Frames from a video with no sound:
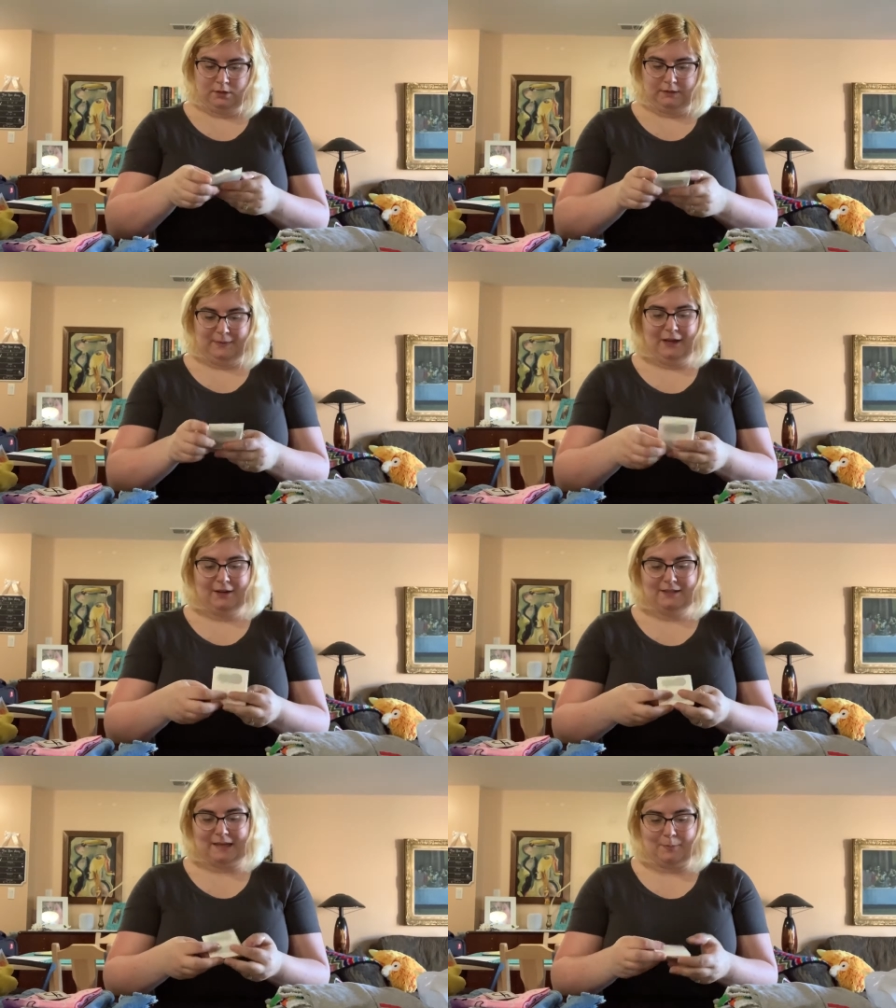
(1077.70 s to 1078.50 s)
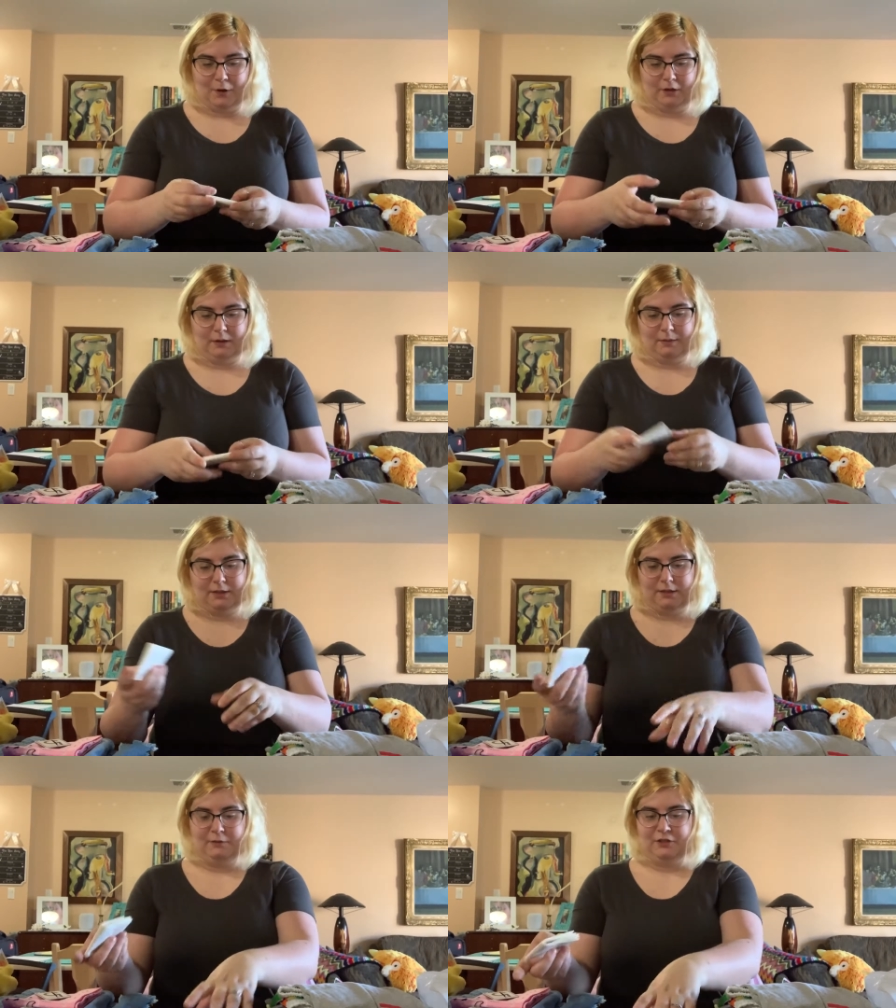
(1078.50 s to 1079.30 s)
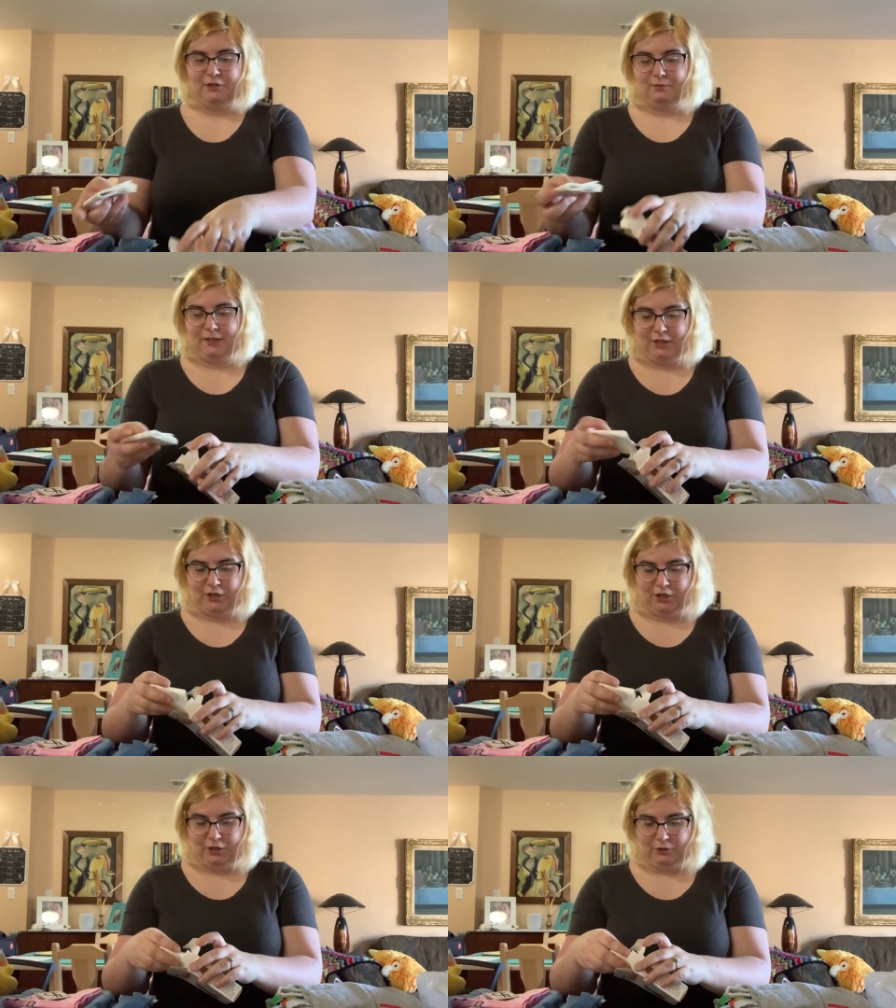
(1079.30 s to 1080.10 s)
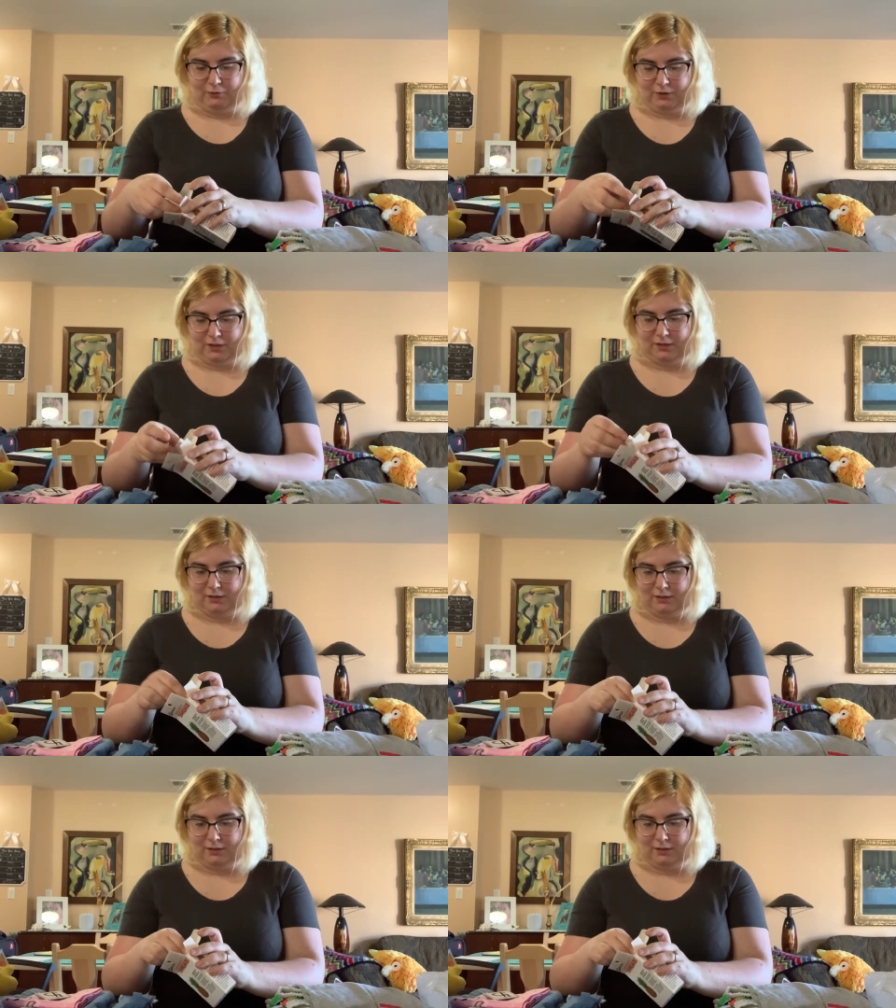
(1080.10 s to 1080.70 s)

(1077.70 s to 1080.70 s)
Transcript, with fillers: To be honest, I bought them because they were just really cute.